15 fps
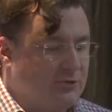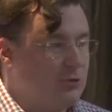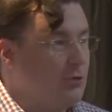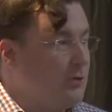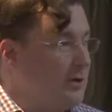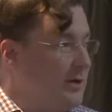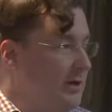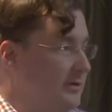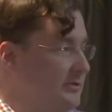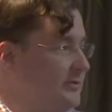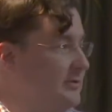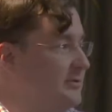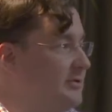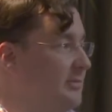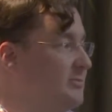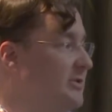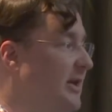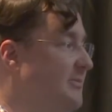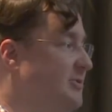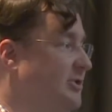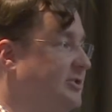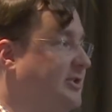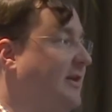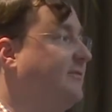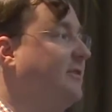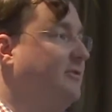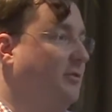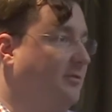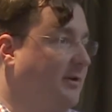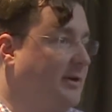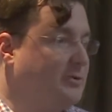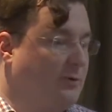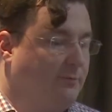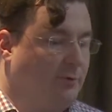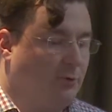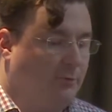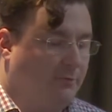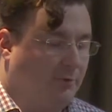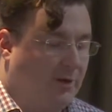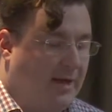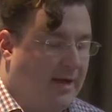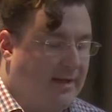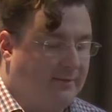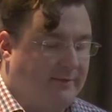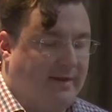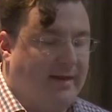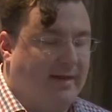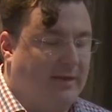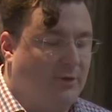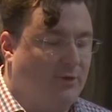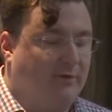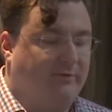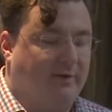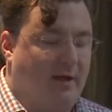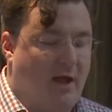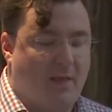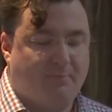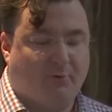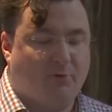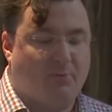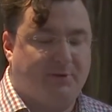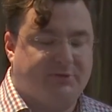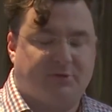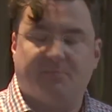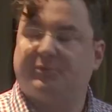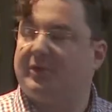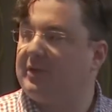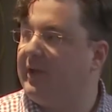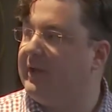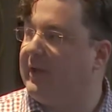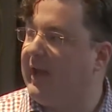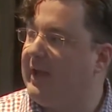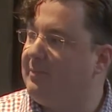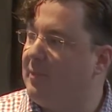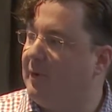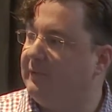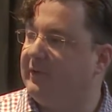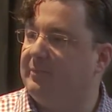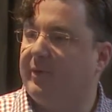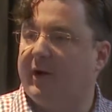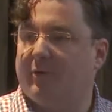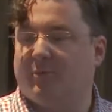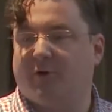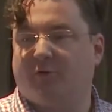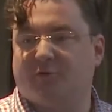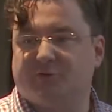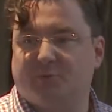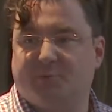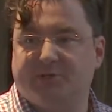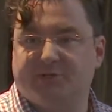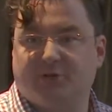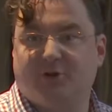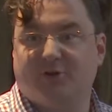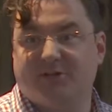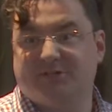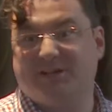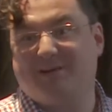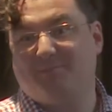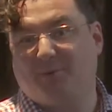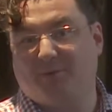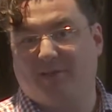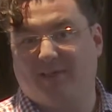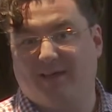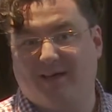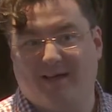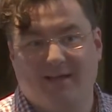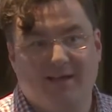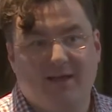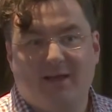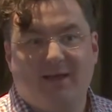shortcuts. Sometimes you just have to do things over and over again to get good at it. And probably something like head-mounted biomicroscopy is a good example of that.